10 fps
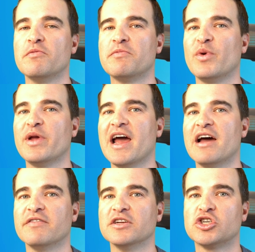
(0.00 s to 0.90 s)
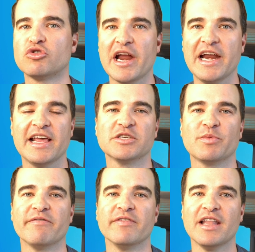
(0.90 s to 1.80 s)
group. We have
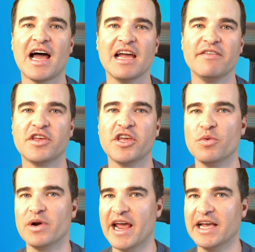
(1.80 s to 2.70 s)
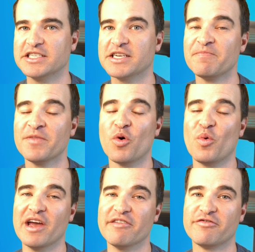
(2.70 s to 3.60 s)
trainings, we have live Q&As,
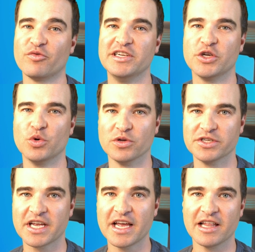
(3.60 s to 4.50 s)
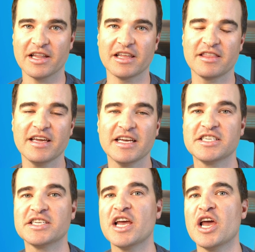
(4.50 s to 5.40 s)
we have free tools like
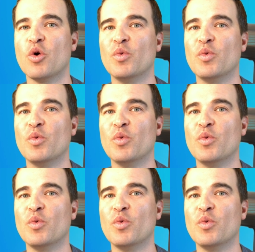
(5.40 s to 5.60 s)
this.